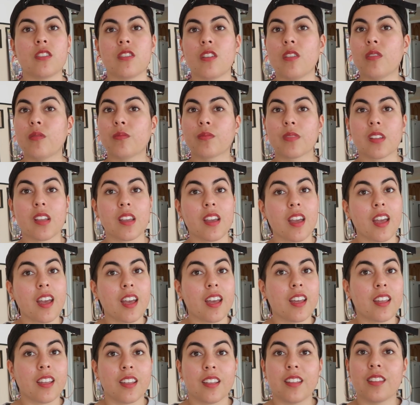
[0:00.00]
So
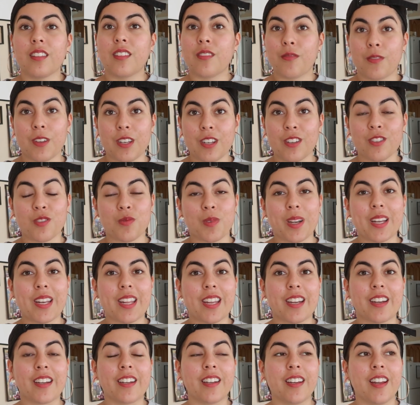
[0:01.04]
the video's right
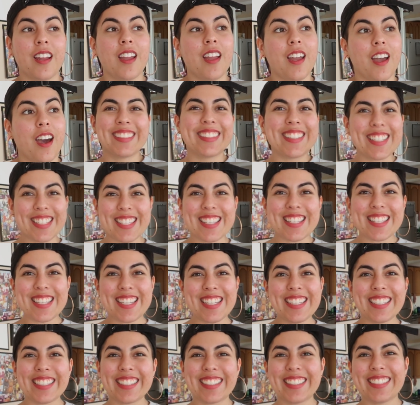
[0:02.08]
here. This is
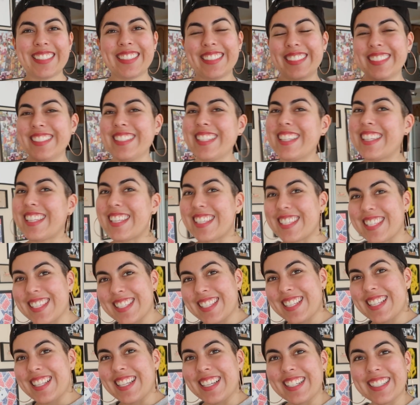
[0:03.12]
it. This is
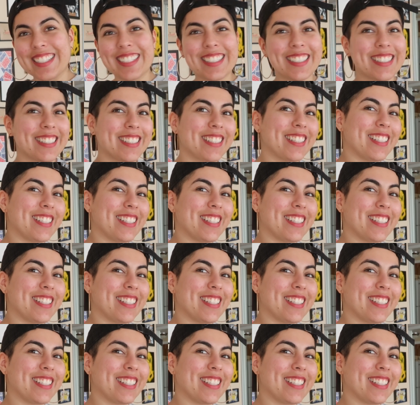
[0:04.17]
the look.